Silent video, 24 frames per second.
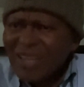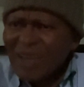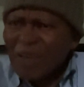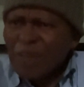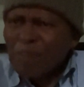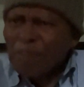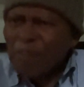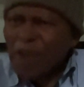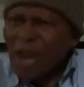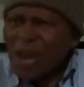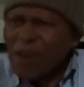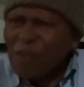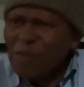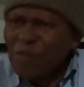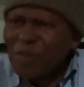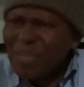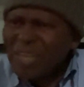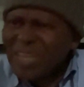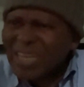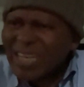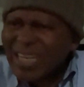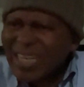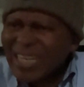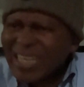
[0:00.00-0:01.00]

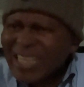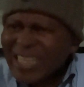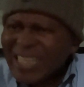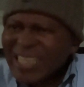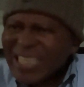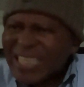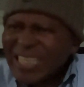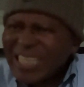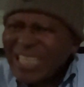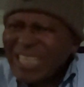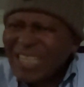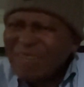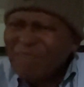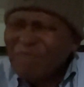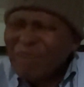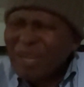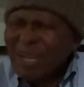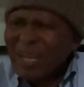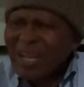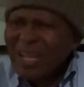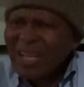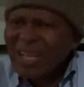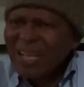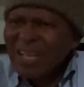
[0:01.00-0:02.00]
pulmonary edema,
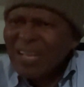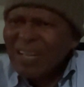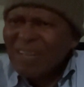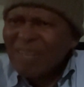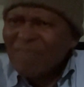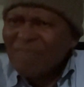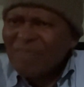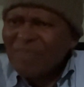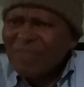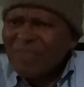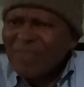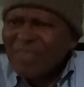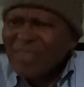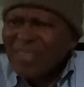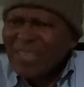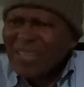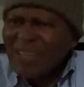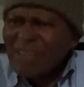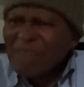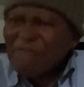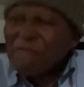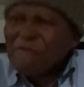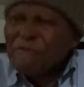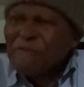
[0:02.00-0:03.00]

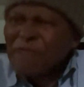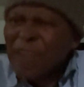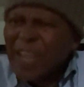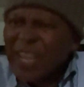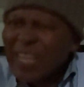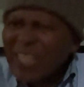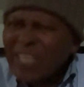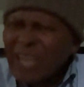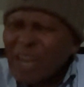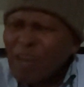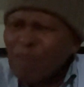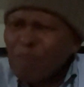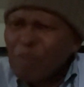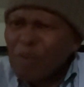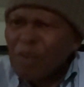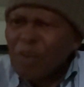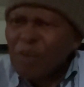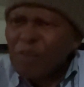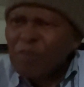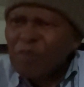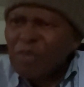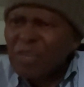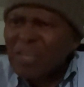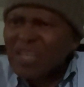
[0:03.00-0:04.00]
fatal
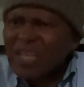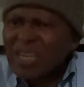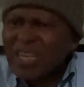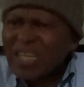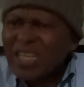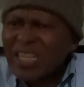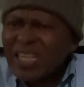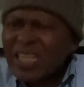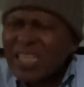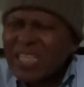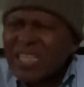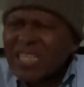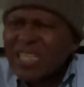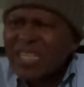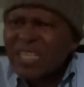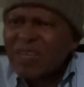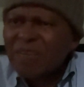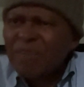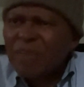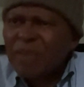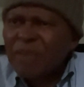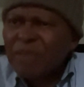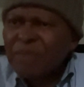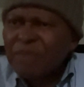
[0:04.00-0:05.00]
pulmonary
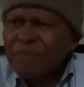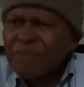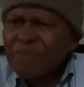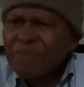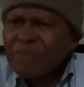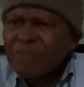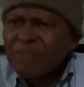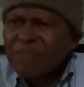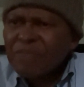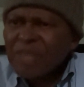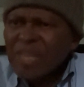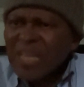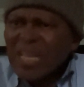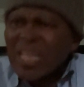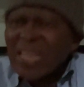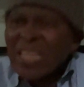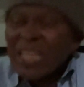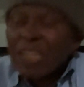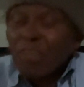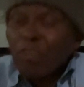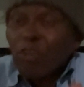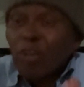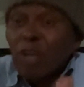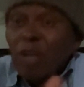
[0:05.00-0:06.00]
edema.
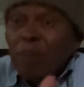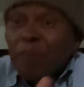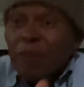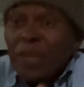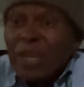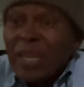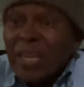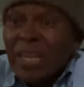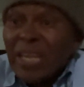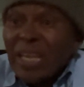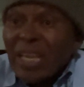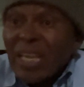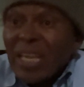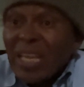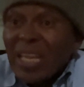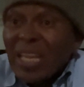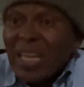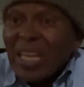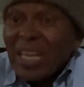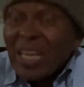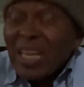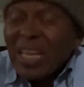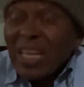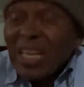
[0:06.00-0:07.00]
There's going to be,
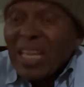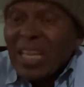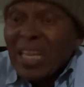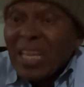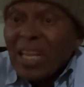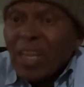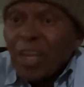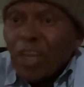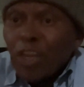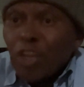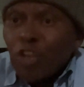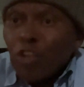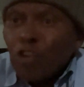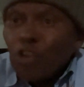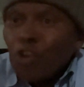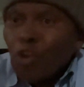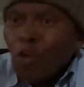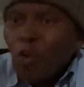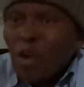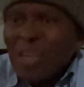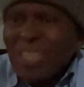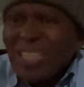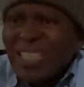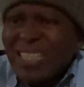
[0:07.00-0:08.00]

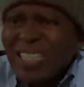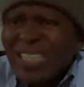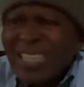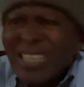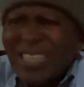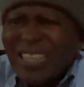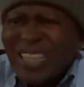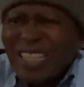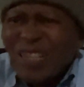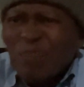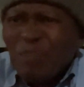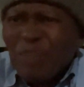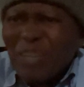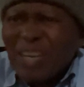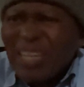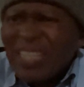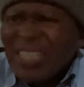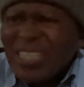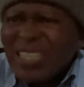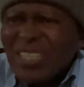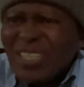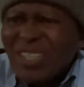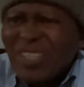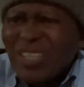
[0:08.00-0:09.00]
once the
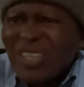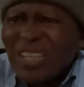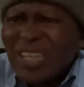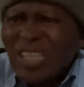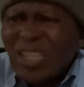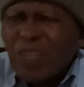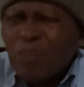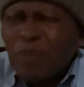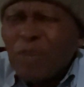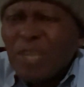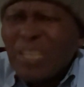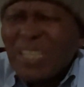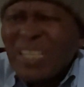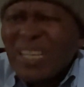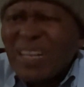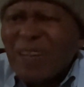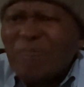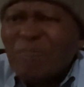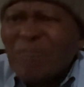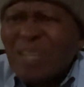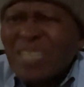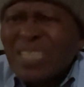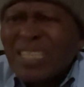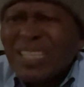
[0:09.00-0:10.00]
respiratory
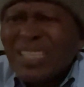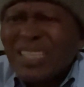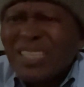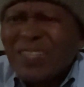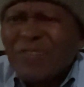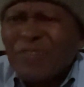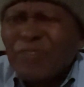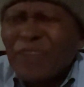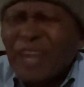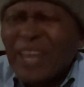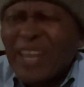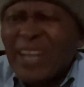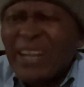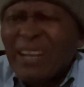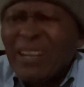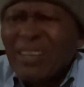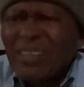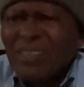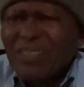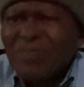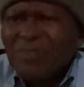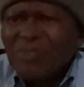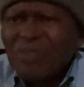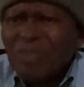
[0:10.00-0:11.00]
muscles fail,
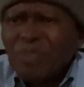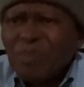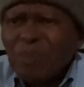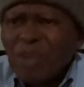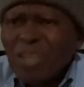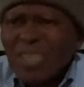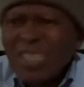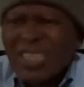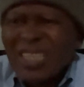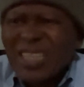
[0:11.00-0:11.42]
what